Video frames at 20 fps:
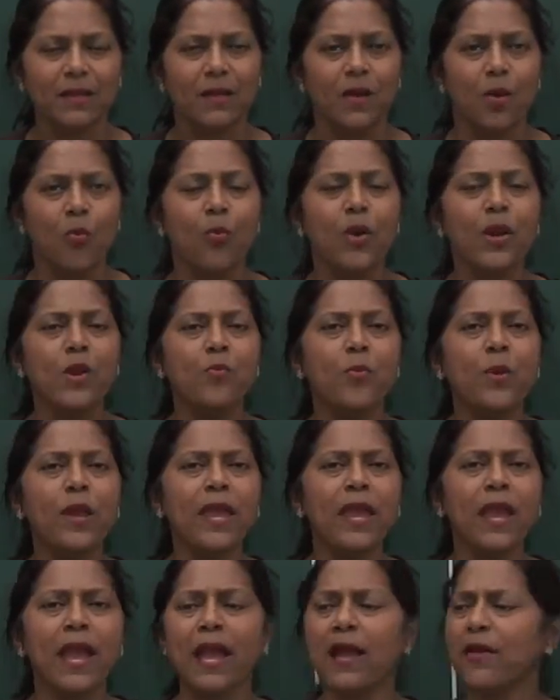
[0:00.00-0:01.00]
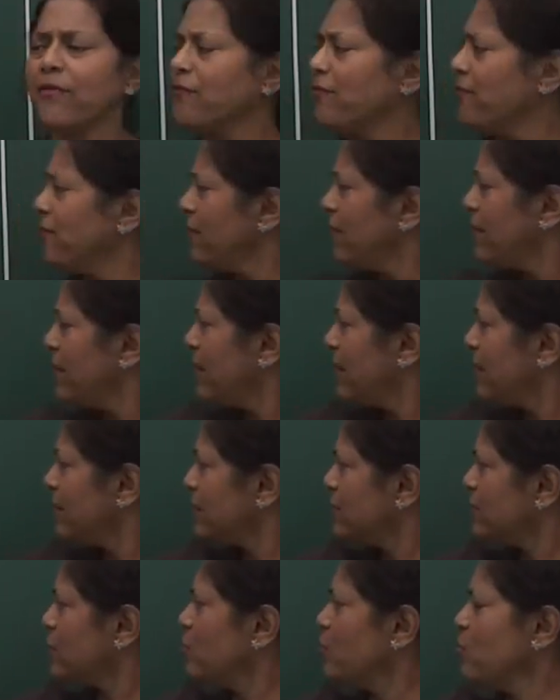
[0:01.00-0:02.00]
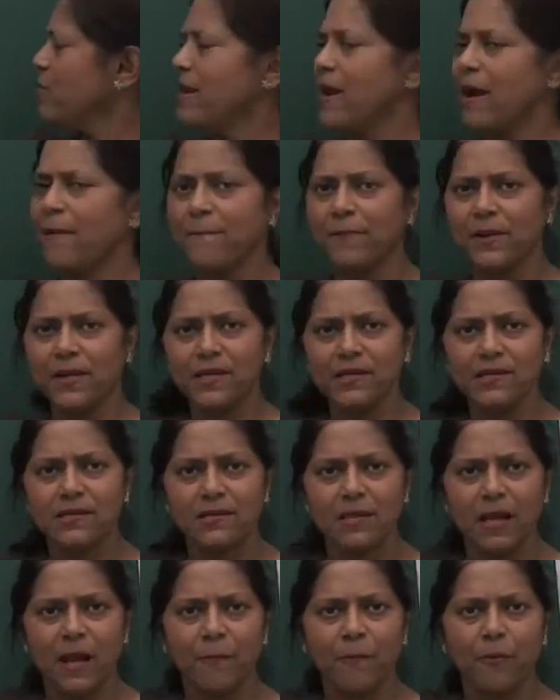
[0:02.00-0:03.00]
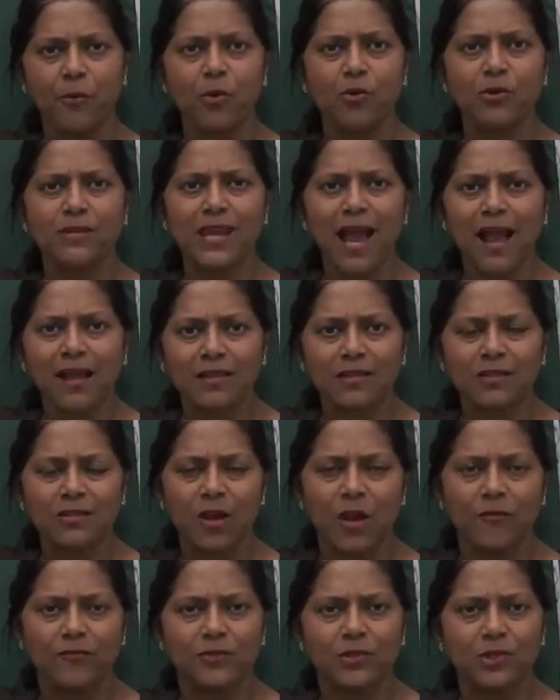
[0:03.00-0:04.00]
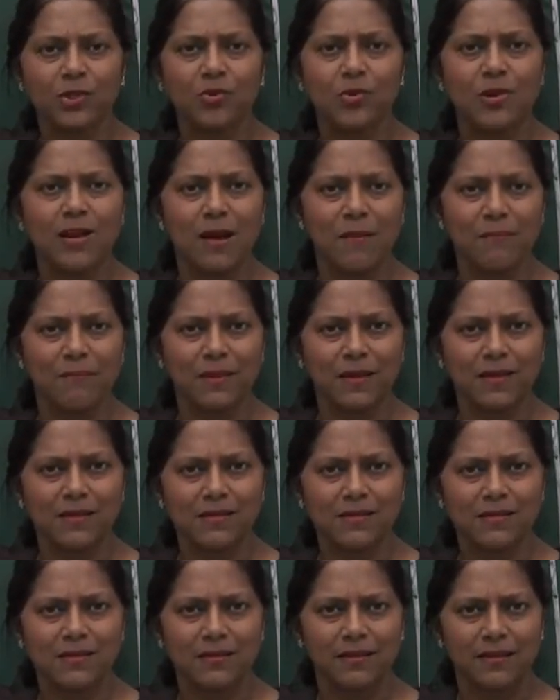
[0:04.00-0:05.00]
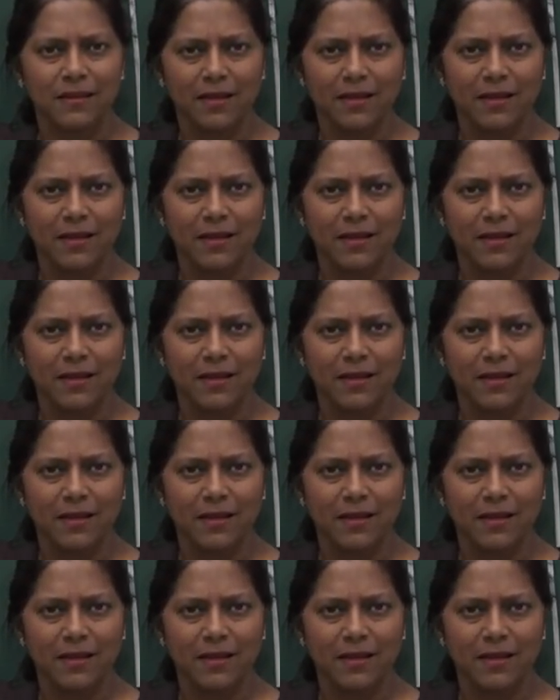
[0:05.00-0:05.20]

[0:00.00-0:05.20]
When we have two numbers, a product of two numbers,